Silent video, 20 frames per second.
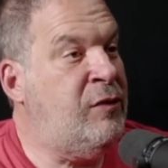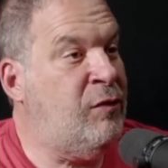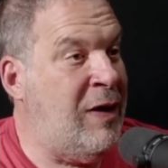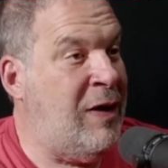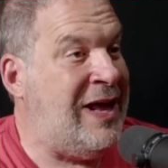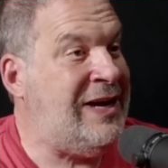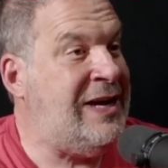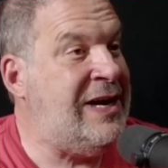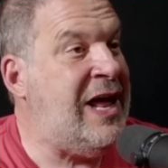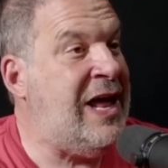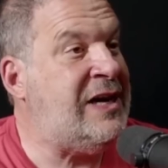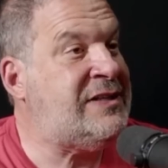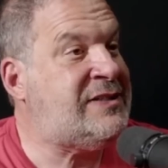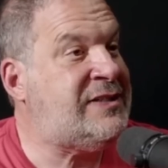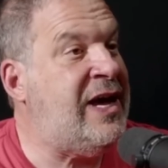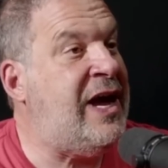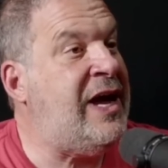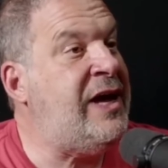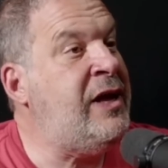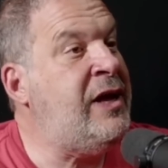Write an
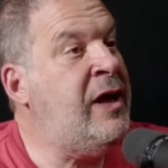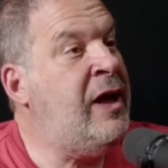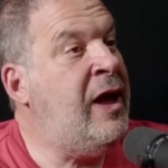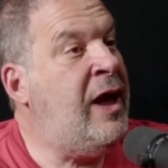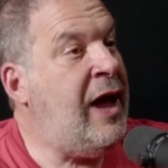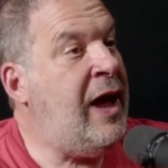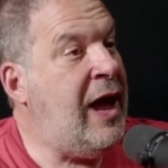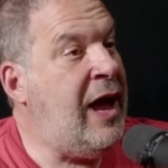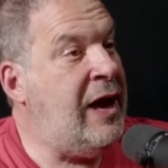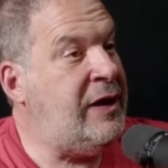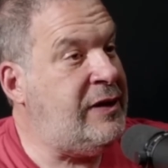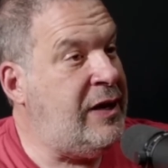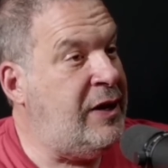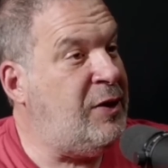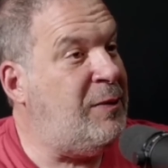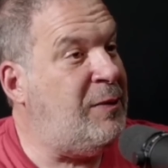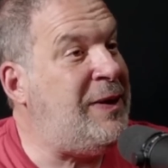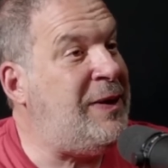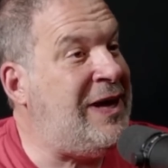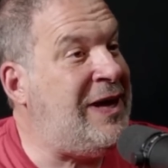essay, and
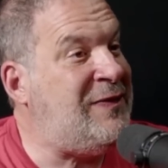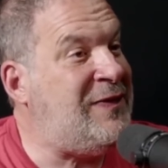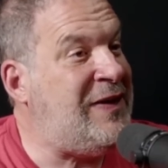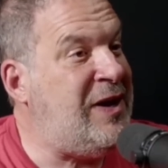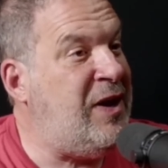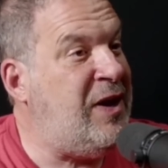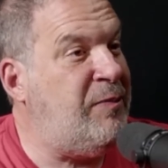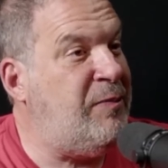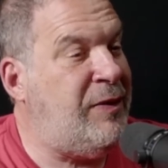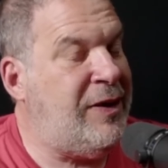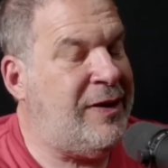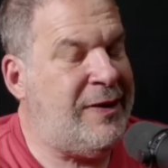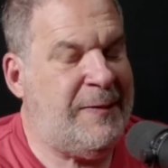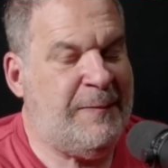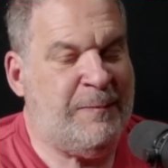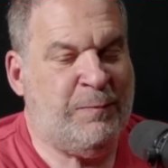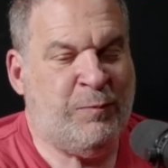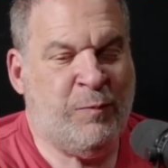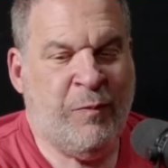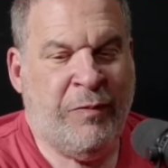it'll be in the yearbook.